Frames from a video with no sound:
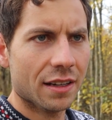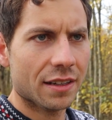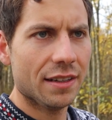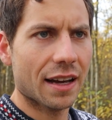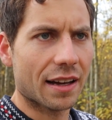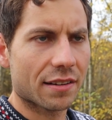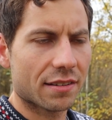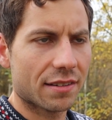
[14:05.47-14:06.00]

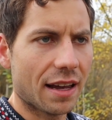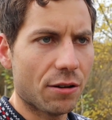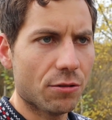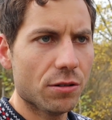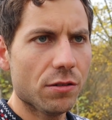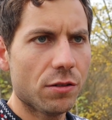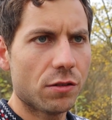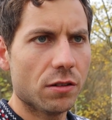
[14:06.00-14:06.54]
Yes, that
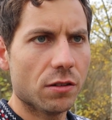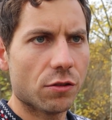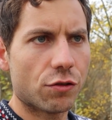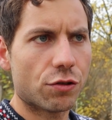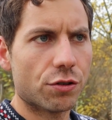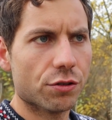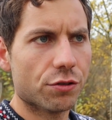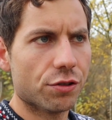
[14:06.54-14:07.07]
was
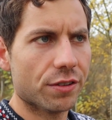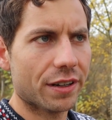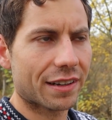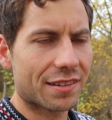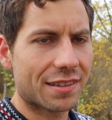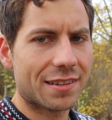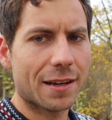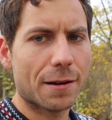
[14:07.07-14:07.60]
true to an
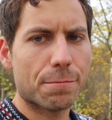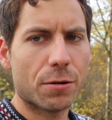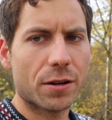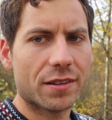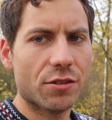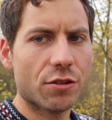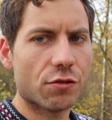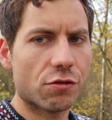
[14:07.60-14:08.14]
extent,
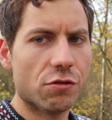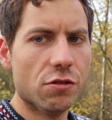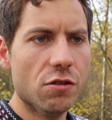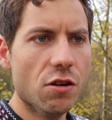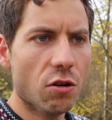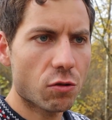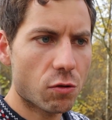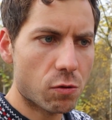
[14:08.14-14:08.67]
but there's
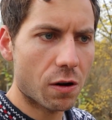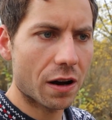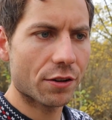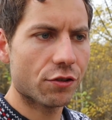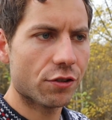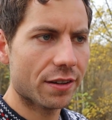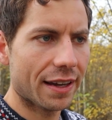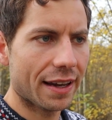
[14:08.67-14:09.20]
no
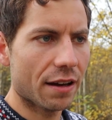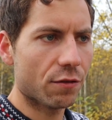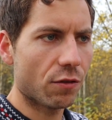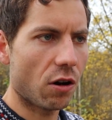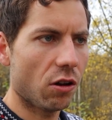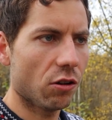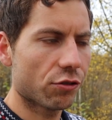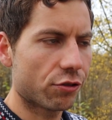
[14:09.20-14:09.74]
question they have
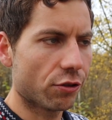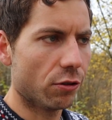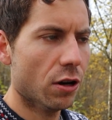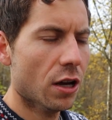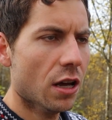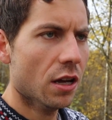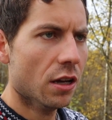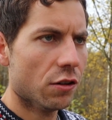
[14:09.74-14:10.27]
also
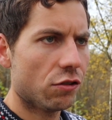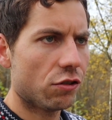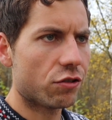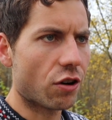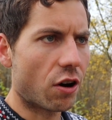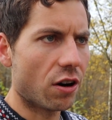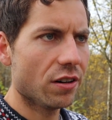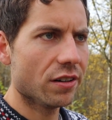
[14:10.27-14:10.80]

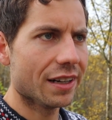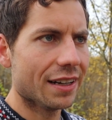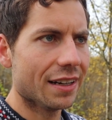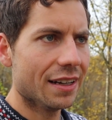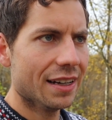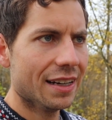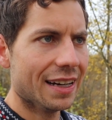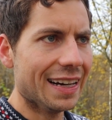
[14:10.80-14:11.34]

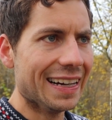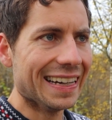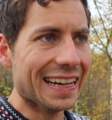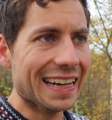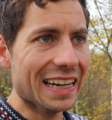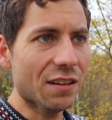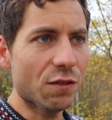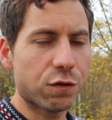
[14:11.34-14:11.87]
started and
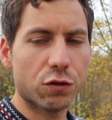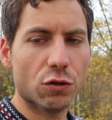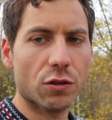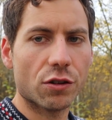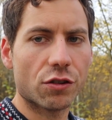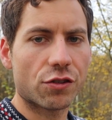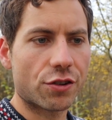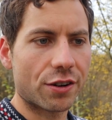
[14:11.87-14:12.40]

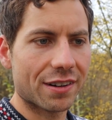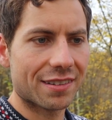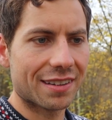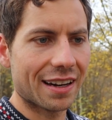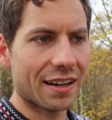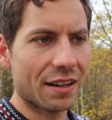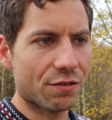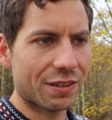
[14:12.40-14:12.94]
influenced trends
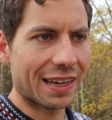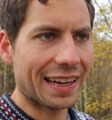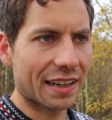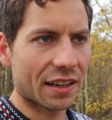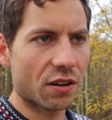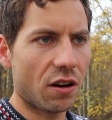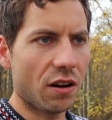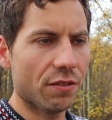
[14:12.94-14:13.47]
that have
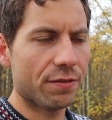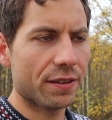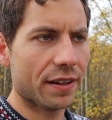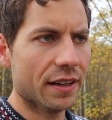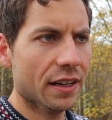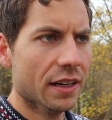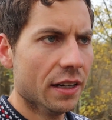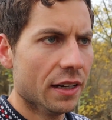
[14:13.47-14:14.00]
taken off in